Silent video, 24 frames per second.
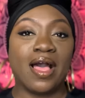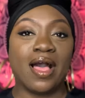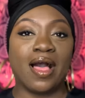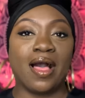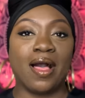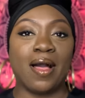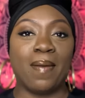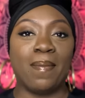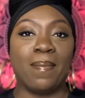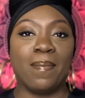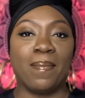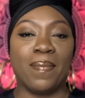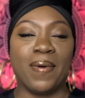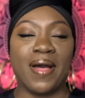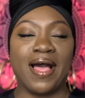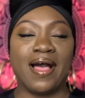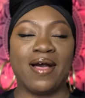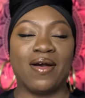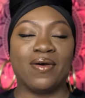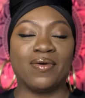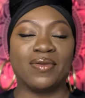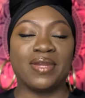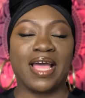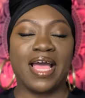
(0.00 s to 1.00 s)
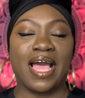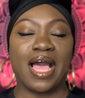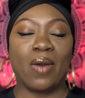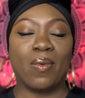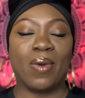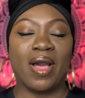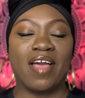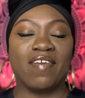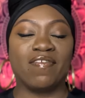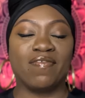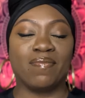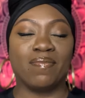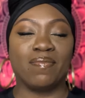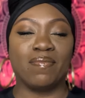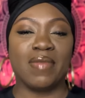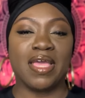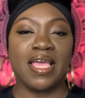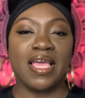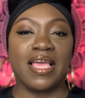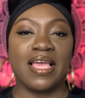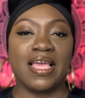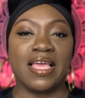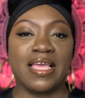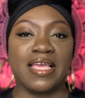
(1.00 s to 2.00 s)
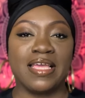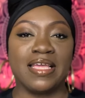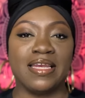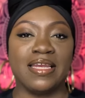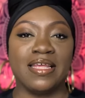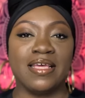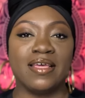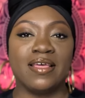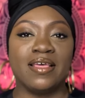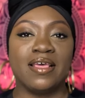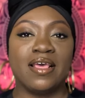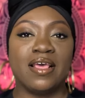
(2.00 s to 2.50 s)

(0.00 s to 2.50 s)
about how I've made